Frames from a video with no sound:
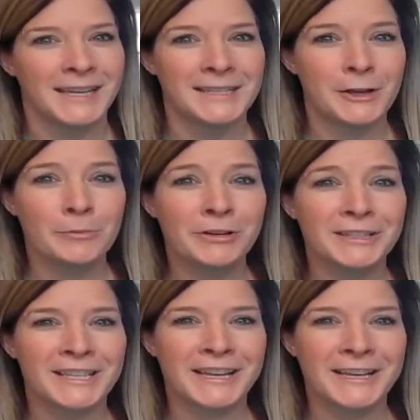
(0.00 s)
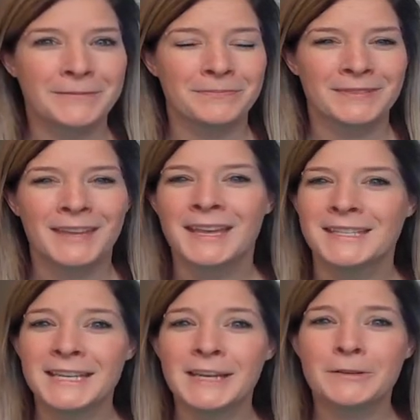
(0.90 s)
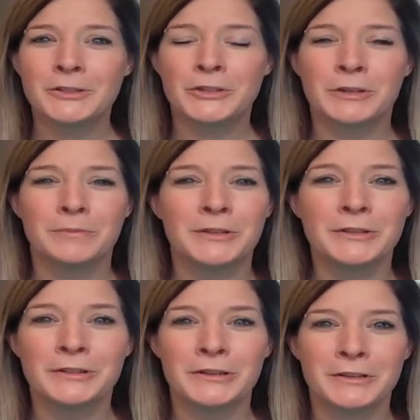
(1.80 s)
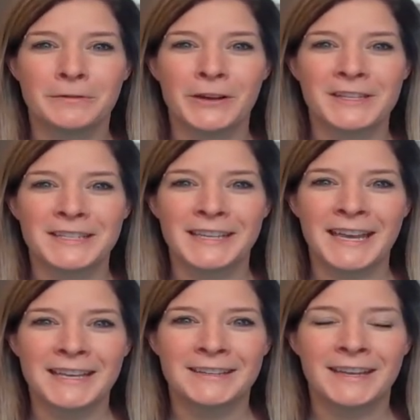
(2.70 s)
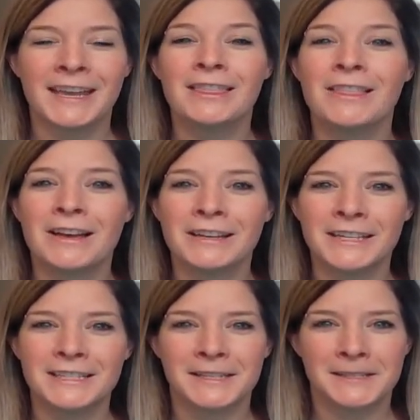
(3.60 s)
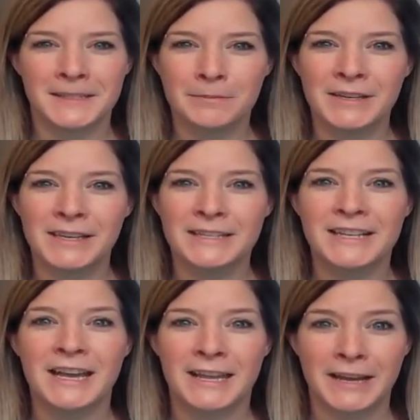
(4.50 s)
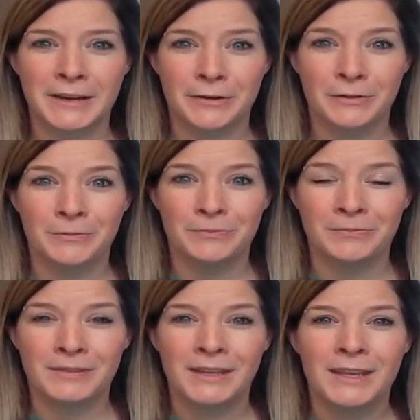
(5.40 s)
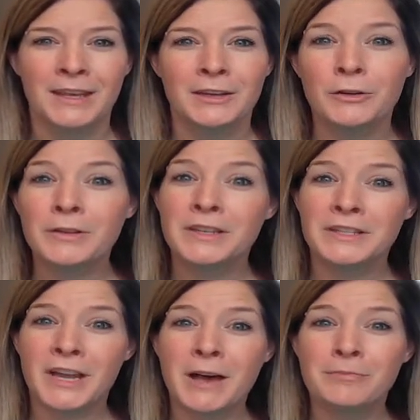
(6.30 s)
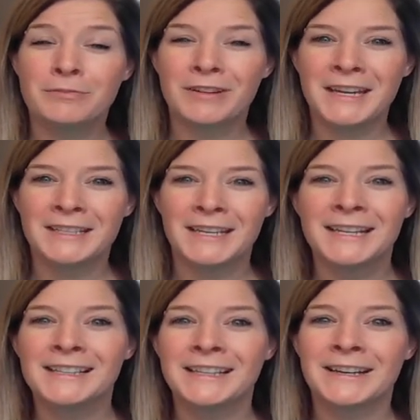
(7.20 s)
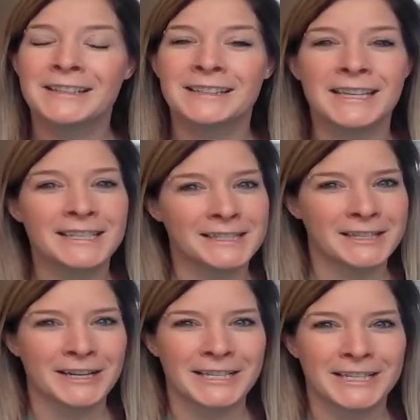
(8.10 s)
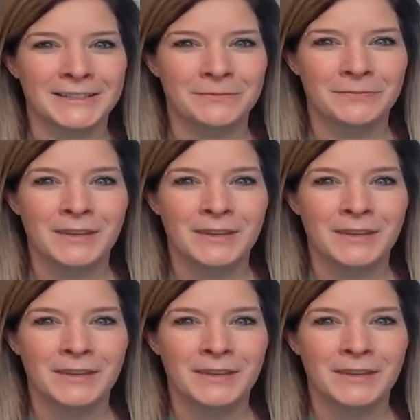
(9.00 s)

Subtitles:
It's homework time. Take out your computer or device again and log into Simbi.io. Go to the top right and click on Get Started.